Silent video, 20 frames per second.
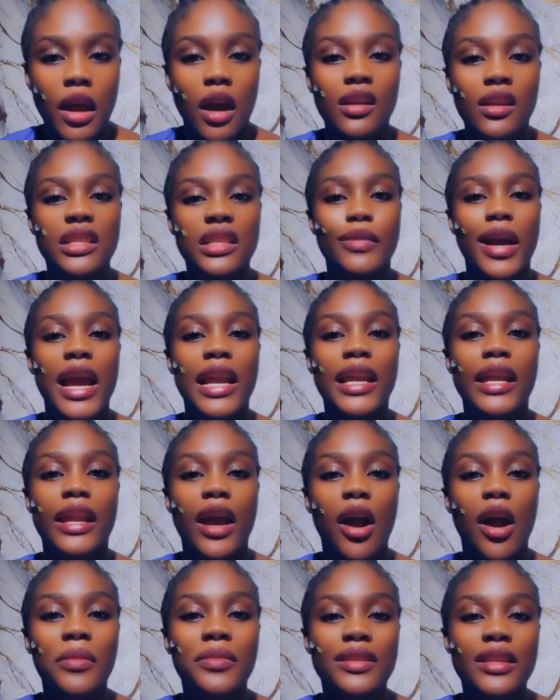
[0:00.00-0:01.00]
Now this myelin
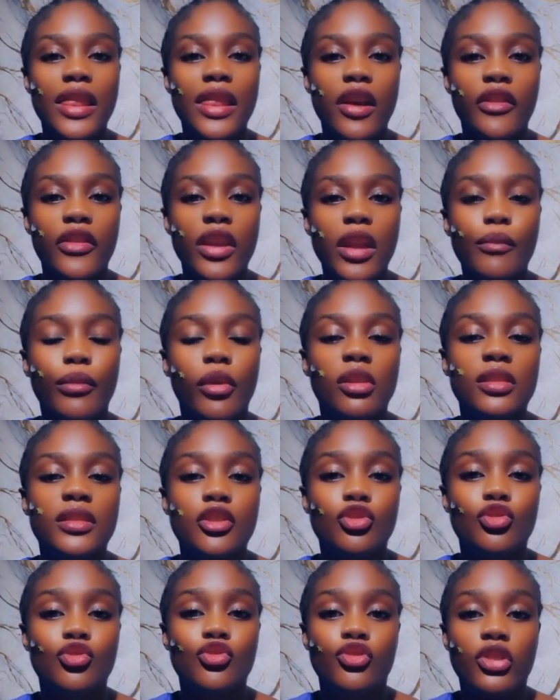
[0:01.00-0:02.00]
helps the nerve
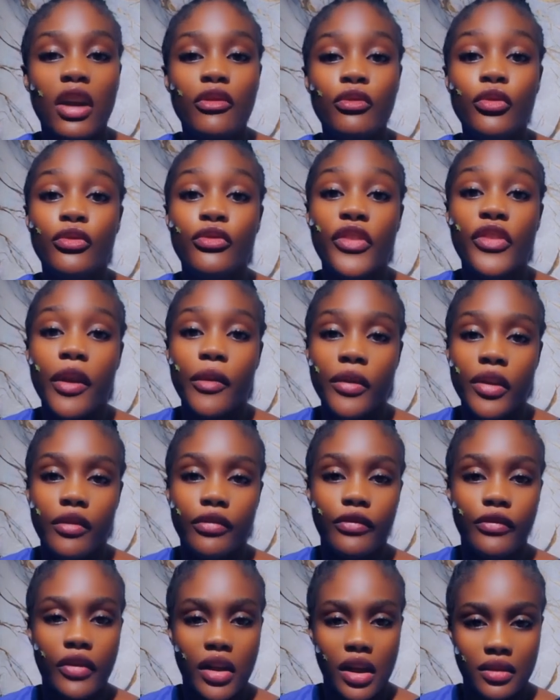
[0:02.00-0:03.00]
impulses to travel
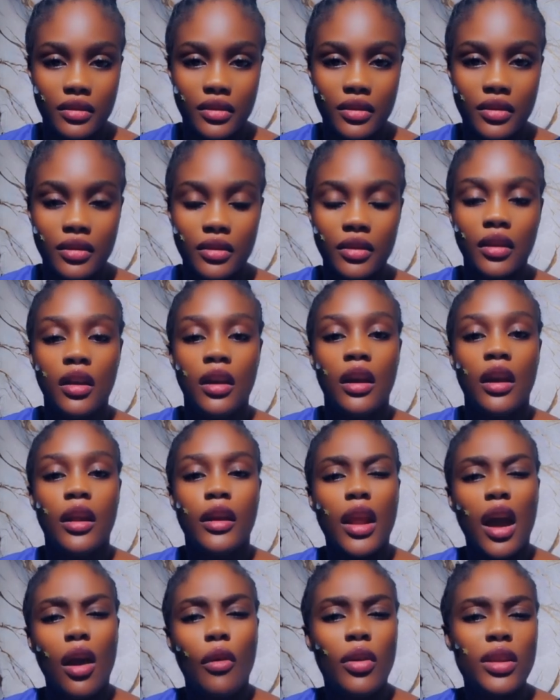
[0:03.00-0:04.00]
very fast.
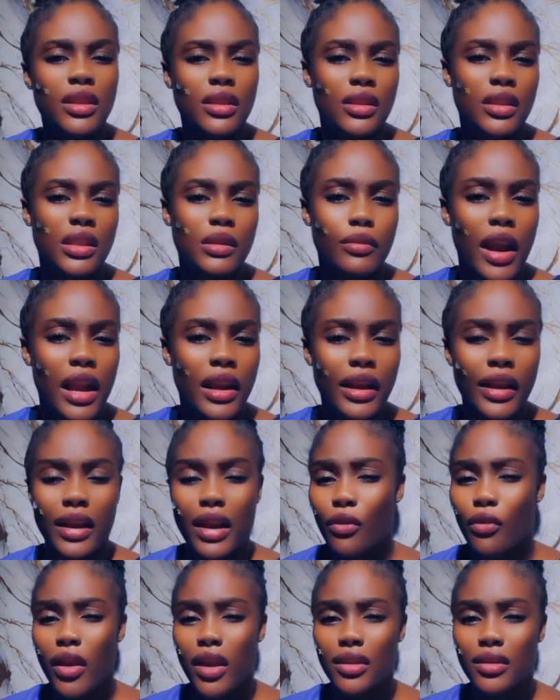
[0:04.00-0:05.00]
Now what is this
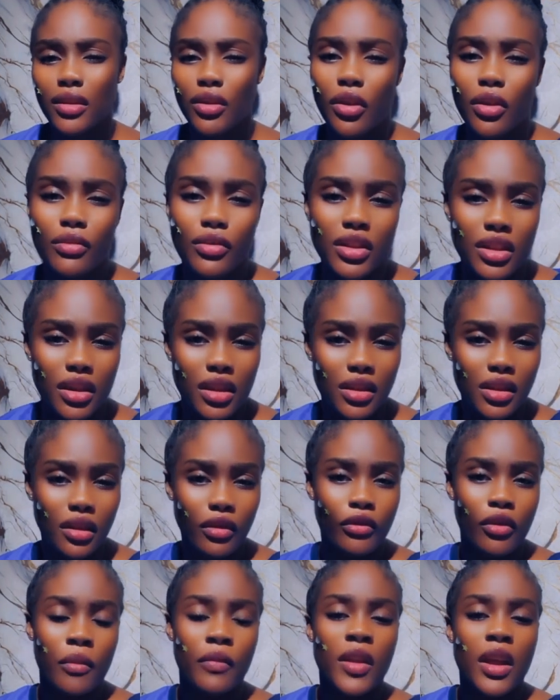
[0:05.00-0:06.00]
myelin and where is it
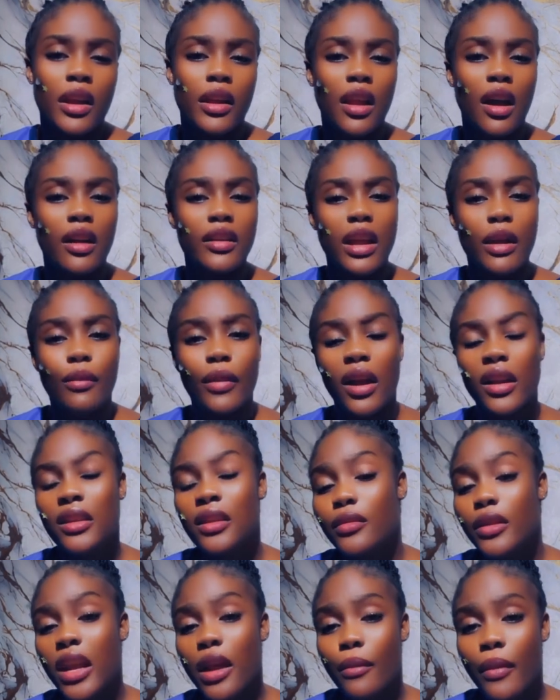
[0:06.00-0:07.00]
originating from? Now the
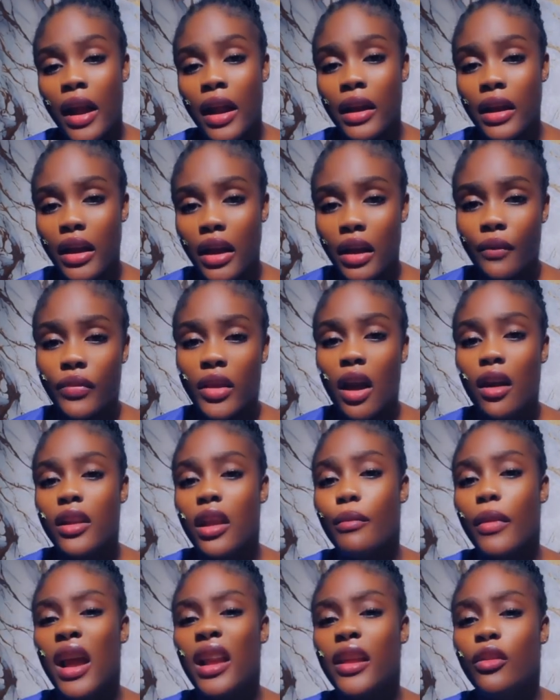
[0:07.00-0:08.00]
myelin
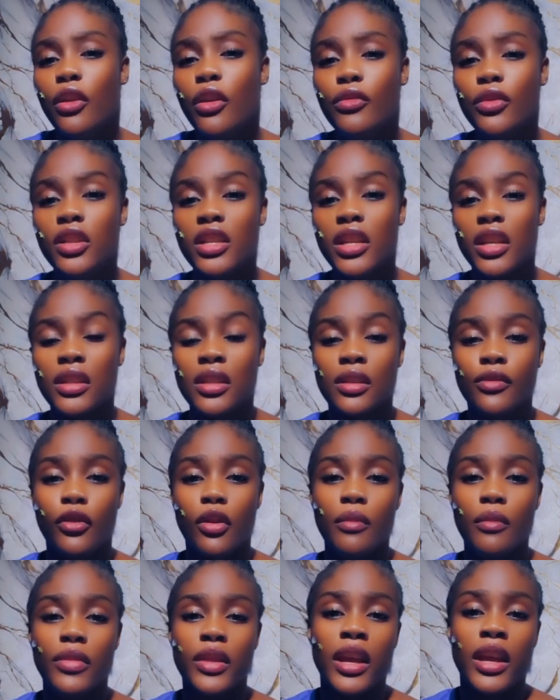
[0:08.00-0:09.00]
originates
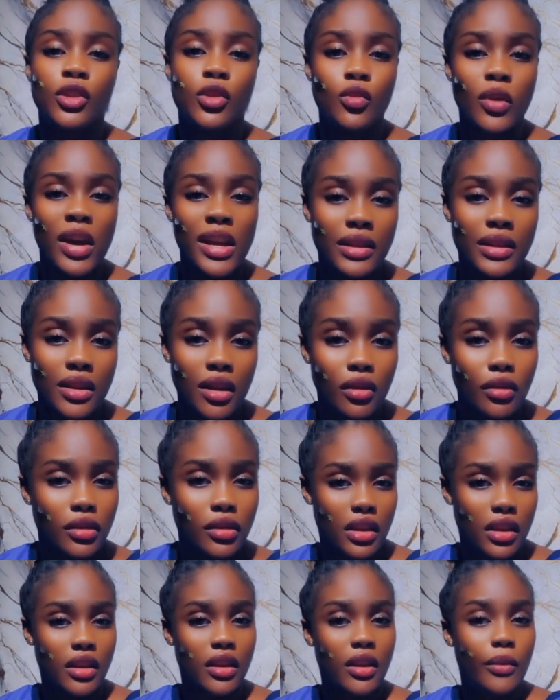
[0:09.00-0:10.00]
from the Schwann
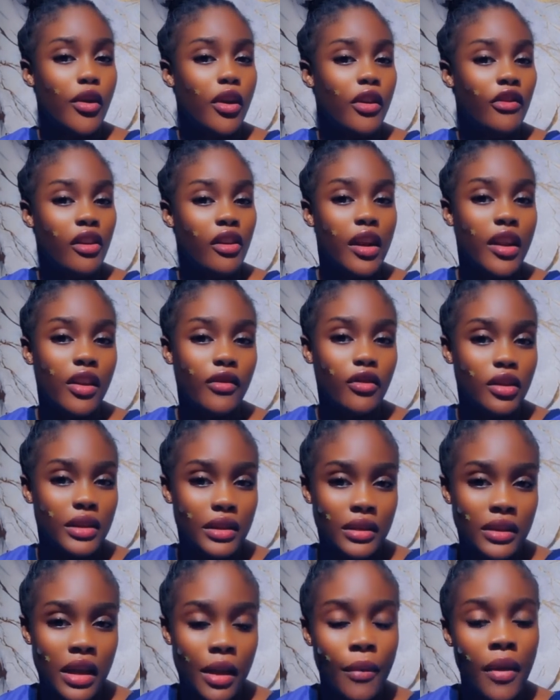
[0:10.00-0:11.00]
cells in the peripheral
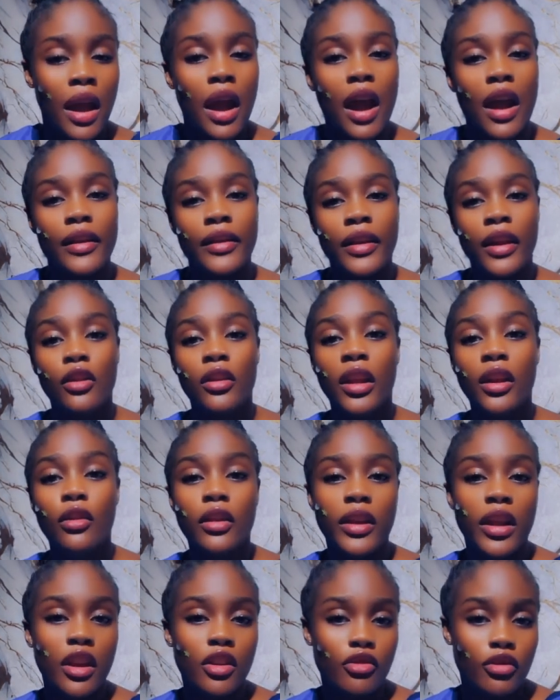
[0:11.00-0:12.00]
nervous system and the
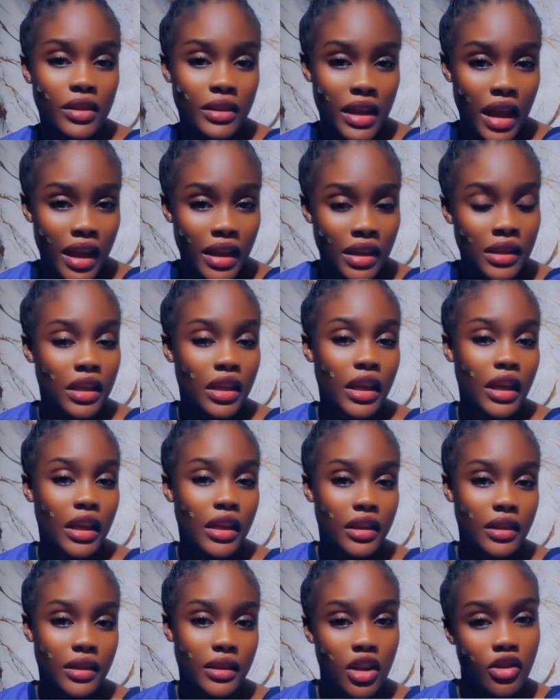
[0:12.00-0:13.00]
oligodendrocytes
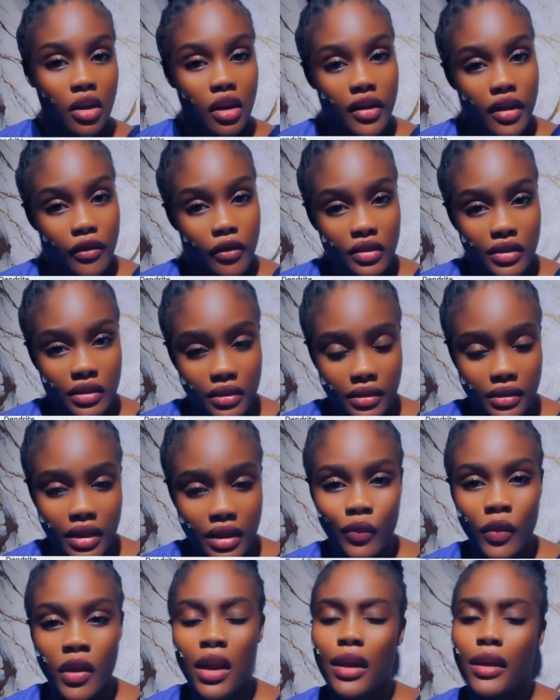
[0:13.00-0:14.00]
in the central nervous system.